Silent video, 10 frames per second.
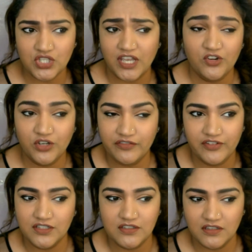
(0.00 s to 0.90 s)
I don't know if
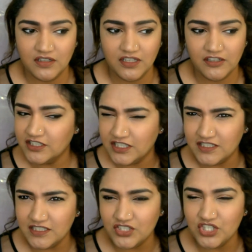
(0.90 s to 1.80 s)

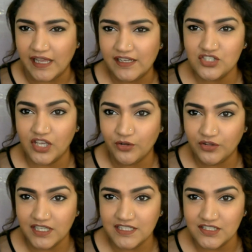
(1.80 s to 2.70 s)
is it a challenge? I don't
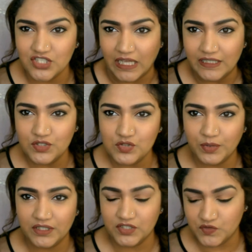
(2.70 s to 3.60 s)
think it's a challenge,
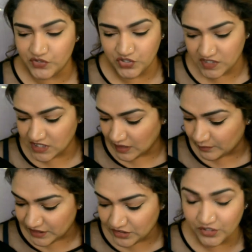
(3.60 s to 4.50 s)
but this was just a
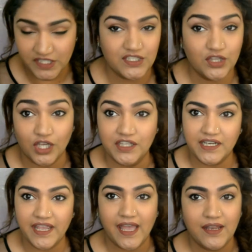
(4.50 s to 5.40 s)
complete crazy thought
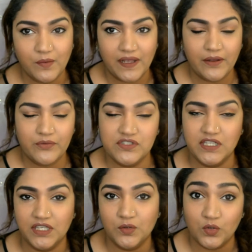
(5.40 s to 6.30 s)
that I had while I was
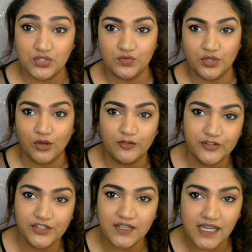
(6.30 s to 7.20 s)
thinking what to record
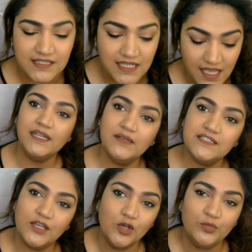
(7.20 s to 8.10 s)
for you guys.
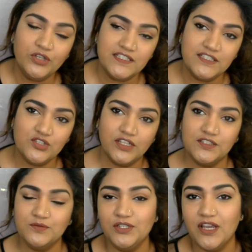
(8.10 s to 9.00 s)
Anyways, I hope you guys enjoyed
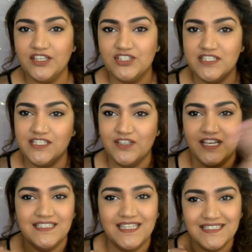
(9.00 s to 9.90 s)
this video. I shall see you
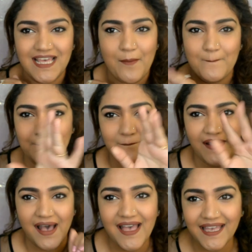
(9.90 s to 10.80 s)
guys next time.
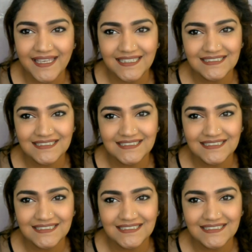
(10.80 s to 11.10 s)
Bye.